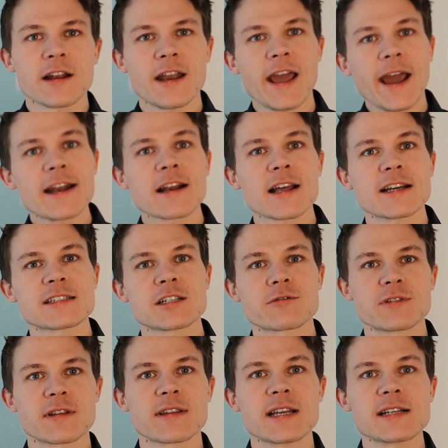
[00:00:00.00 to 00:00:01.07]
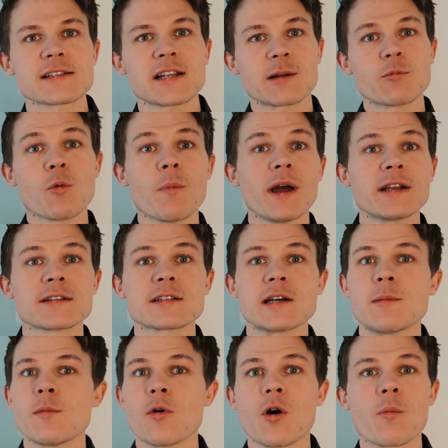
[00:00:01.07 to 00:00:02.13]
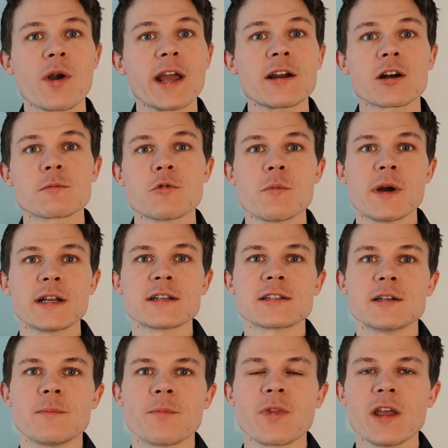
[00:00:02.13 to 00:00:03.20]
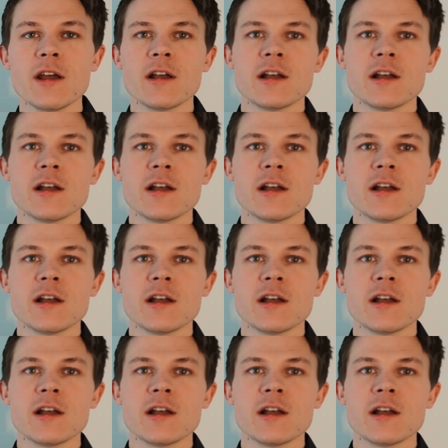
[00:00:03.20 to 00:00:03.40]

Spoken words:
They analyze different things like momentum or breakout momentum.